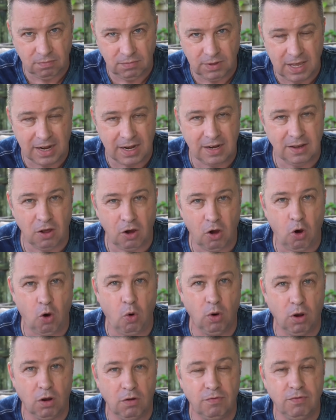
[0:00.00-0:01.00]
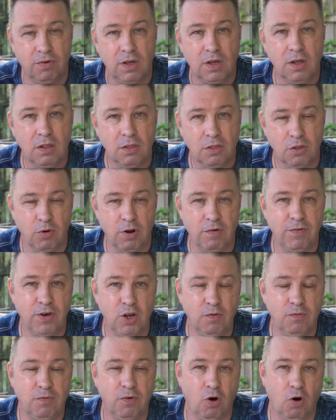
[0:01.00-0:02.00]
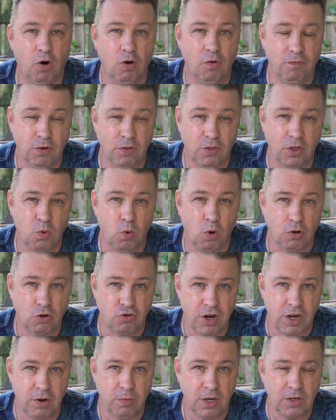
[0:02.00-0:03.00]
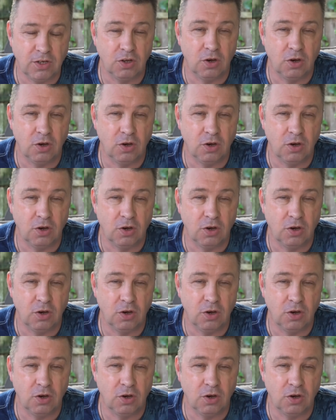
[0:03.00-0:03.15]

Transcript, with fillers: getting the whole of the revenue for, for the quarter anyway.